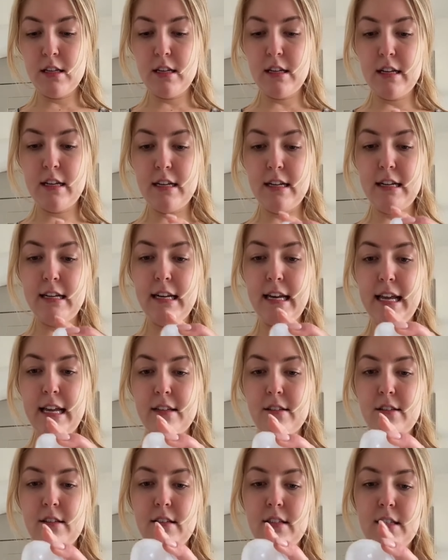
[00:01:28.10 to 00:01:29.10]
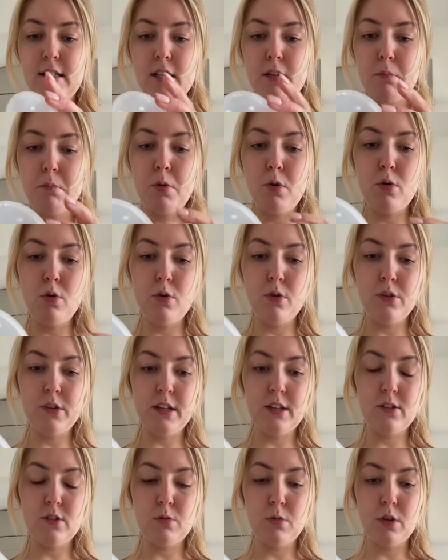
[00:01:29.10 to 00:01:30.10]
let's pour
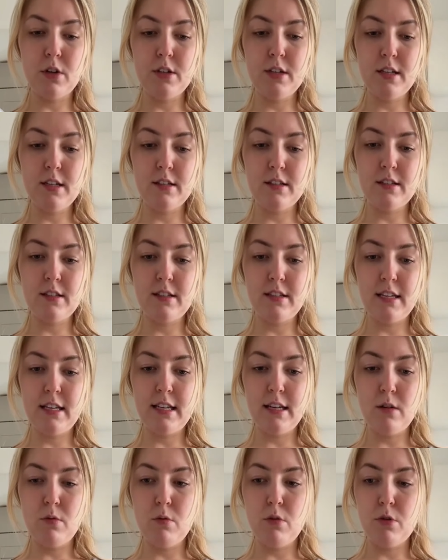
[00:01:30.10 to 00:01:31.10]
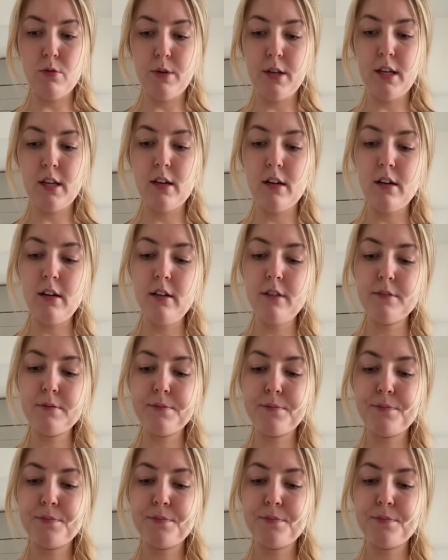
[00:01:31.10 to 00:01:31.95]
this one and see what we got.